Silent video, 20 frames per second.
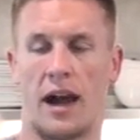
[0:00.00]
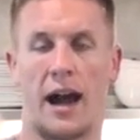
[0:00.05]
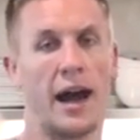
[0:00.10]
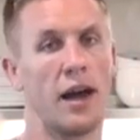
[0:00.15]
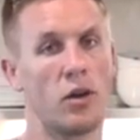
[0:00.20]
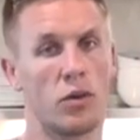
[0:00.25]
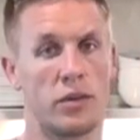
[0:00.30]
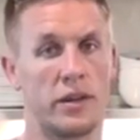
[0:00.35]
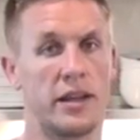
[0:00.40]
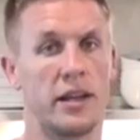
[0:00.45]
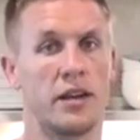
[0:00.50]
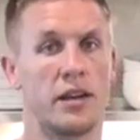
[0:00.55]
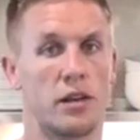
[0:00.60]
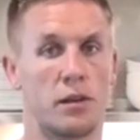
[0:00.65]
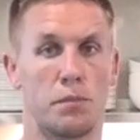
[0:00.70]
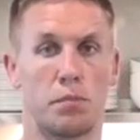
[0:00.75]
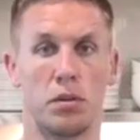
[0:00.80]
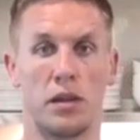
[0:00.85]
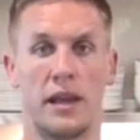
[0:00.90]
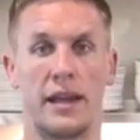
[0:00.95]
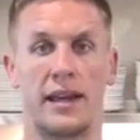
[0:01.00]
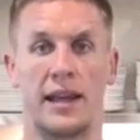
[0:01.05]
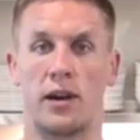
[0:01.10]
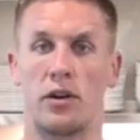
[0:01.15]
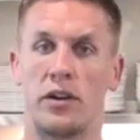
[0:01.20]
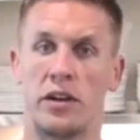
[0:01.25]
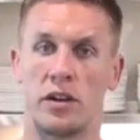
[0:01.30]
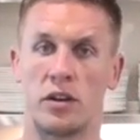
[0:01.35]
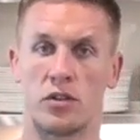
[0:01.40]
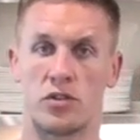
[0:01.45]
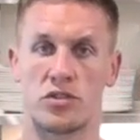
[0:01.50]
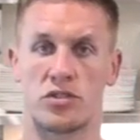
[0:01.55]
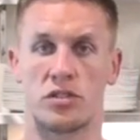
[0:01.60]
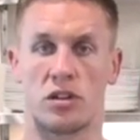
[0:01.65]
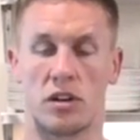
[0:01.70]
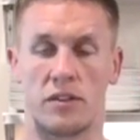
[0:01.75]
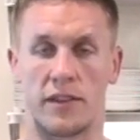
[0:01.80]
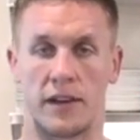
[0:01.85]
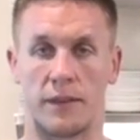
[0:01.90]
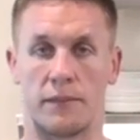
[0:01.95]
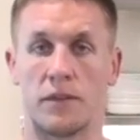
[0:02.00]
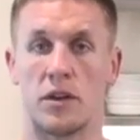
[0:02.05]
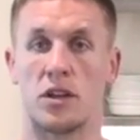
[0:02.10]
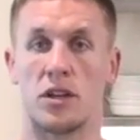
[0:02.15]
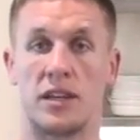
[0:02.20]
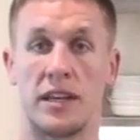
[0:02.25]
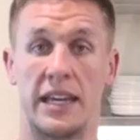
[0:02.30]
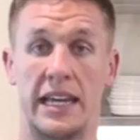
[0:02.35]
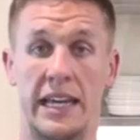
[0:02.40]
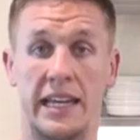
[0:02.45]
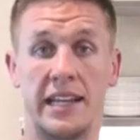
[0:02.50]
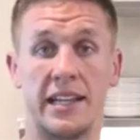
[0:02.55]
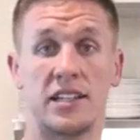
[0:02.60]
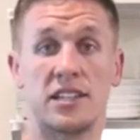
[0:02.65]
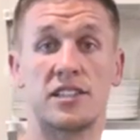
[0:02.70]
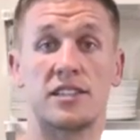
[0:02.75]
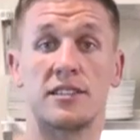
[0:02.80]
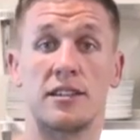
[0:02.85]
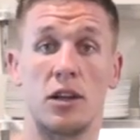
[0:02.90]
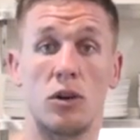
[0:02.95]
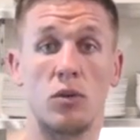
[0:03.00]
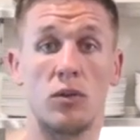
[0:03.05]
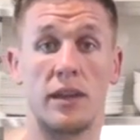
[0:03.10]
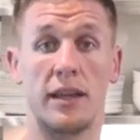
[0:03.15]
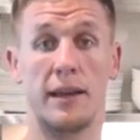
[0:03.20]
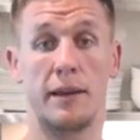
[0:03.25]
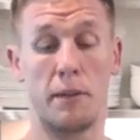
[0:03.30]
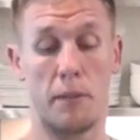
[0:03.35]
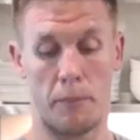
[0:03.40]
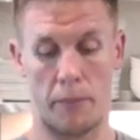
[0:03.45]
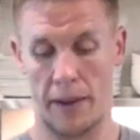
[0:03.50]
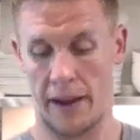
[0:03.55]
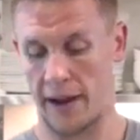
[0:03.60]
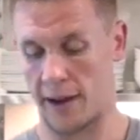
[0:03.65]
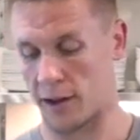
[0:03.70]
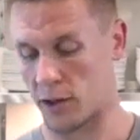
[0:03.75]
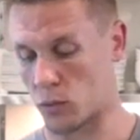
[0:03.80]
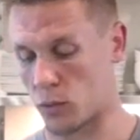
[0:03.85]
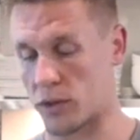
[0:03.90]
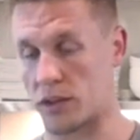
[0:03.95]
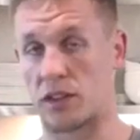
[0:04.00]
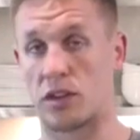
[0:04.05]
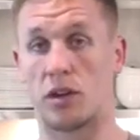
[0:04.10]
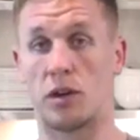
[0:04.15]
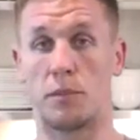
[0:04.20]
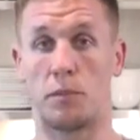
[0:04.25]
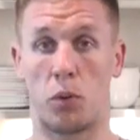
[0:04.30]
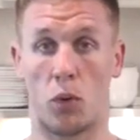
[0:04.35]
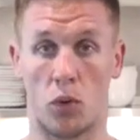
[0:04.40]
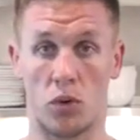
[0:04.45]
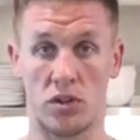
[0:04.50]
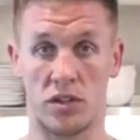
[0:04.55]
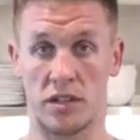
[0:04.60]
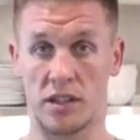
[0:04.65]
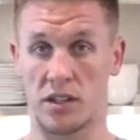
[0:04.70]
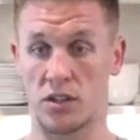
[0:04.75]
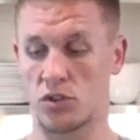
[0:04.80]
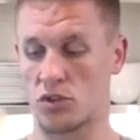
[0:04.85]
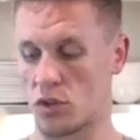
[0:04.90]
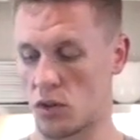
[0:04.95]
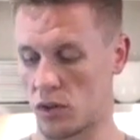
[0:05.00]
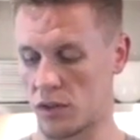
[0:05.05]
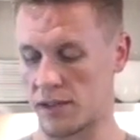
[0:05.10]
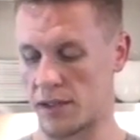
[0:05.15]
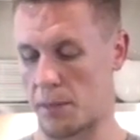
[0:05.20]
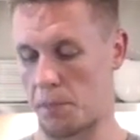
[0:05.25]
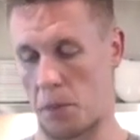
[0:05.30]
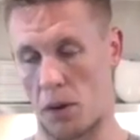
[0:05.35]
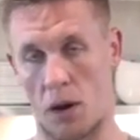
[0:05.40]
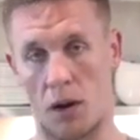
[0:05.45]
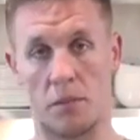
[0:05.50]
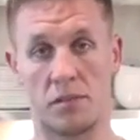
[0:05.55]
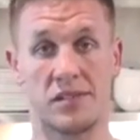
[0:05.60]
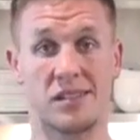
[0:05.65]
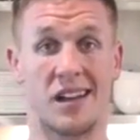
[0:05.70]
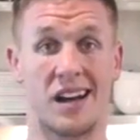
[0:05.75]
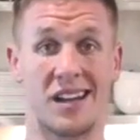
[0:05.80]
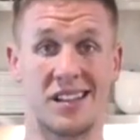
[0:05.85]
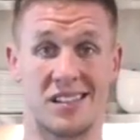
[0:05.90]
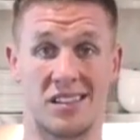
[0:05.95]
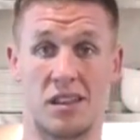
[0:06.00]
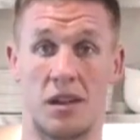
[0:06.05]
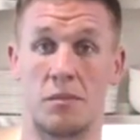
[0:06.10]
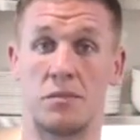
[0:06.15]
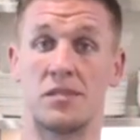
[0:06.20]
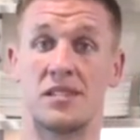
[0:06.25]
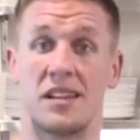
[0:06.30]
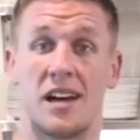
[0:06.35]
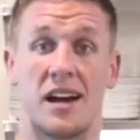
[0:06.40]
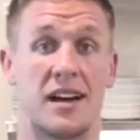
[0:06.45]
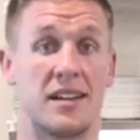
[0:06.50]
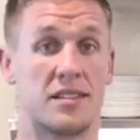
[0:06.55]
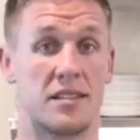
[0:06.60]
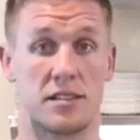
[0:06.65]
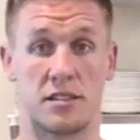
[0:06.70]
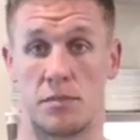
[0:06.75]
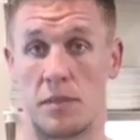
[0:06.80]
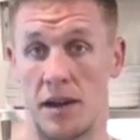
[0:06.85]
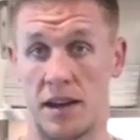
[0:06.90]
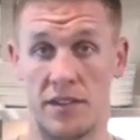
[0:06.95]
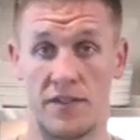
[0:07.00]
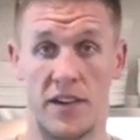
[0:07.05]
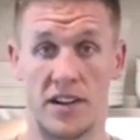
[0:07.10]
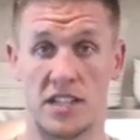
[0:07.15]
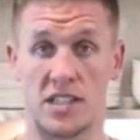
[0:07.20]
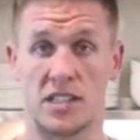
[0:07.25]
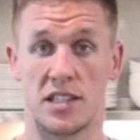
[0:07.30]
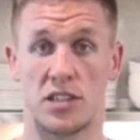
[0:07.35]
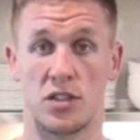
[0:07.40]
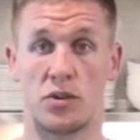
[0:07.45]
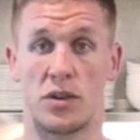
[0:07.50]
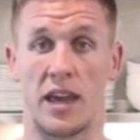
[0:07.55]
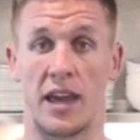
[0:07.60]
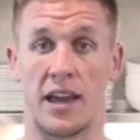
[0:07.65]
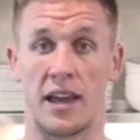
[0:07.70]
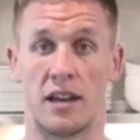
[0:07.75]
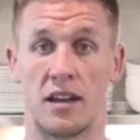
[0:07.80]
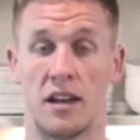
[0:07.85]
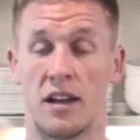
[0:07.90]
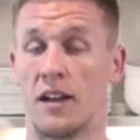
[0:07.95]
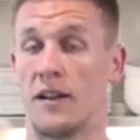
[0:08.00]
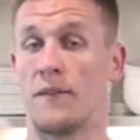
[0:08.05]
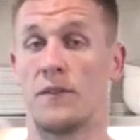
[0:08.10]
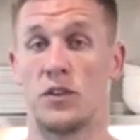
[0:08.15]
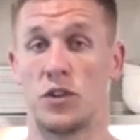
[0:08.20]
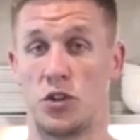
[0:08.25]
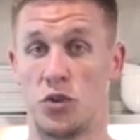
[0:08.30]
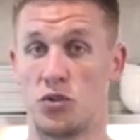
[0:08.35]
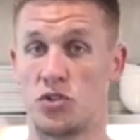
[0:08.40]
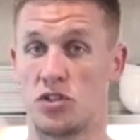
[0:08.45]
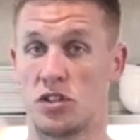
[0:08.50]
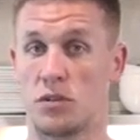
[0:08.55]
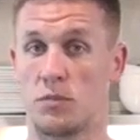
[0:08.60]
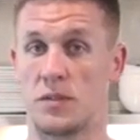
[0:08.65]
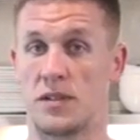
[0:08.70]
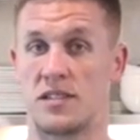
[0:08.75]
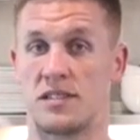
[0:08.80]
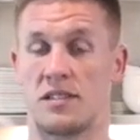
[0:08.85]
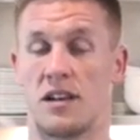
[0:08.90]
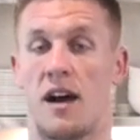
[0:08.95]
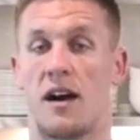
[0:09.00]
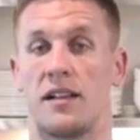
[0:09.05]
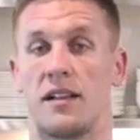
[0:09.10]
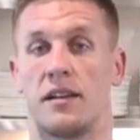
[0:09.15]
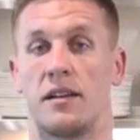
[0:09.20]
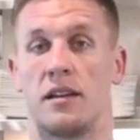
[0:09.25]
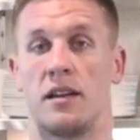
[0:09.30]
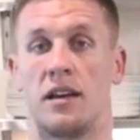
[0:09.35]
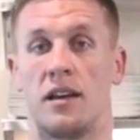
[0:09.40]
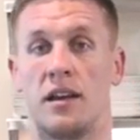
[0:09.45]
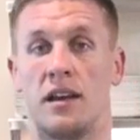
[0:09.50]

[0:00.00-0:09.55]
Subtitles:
I don't need another plate. I don't need another serving. Eating slowly paired with good portion control, say palm size, thumb size, as many veggies as you can, you should be solid.